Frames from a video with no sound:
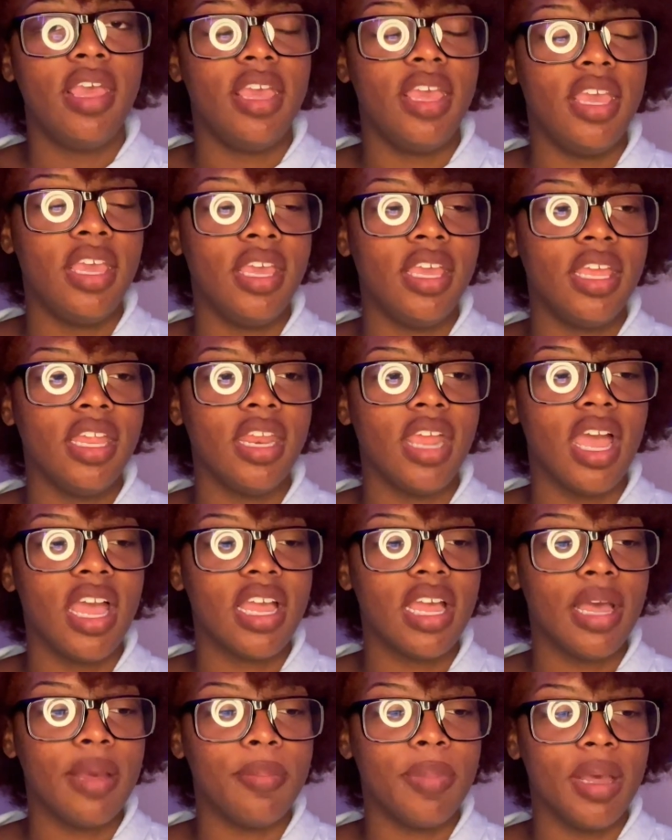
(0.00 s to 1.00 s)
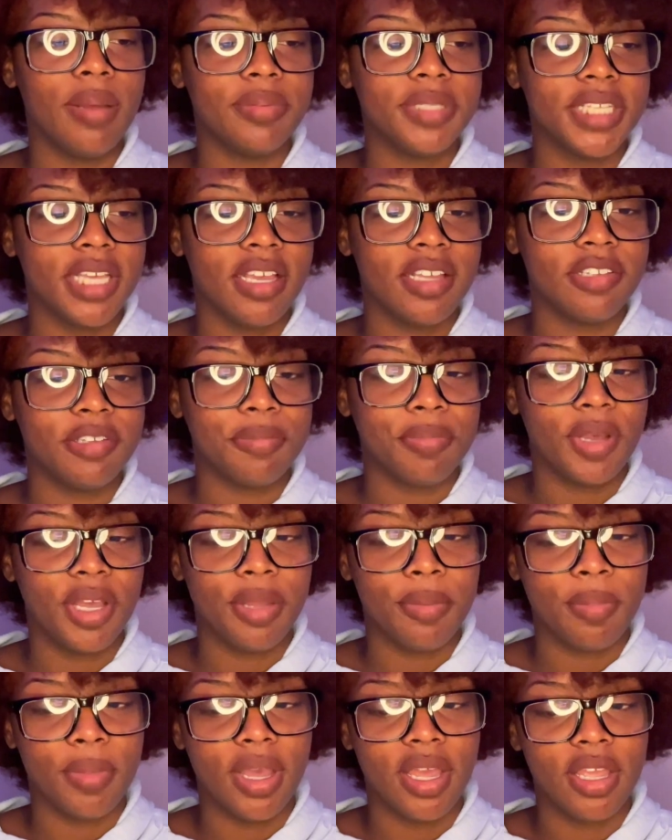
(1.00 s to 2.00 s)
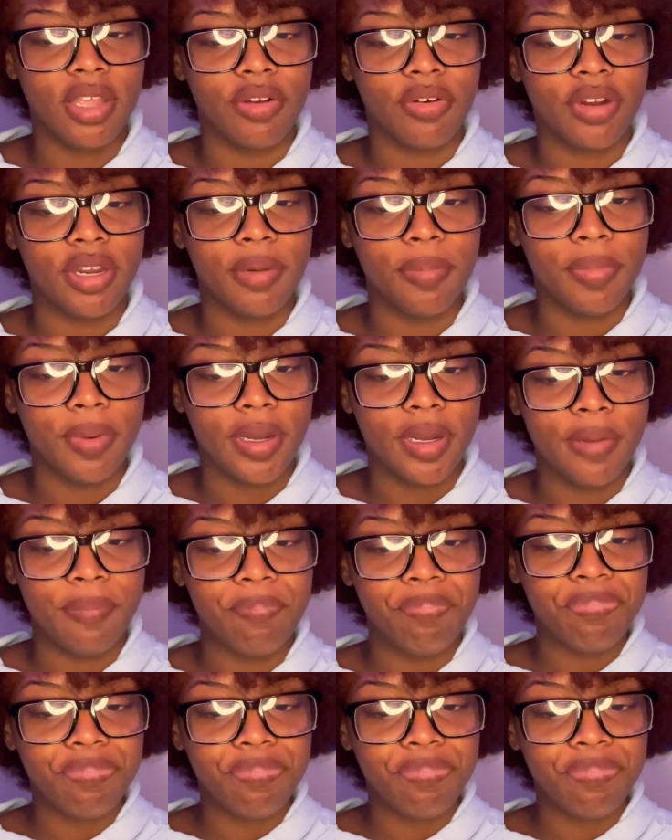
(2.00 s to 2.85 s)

And I got baptized by my grandpa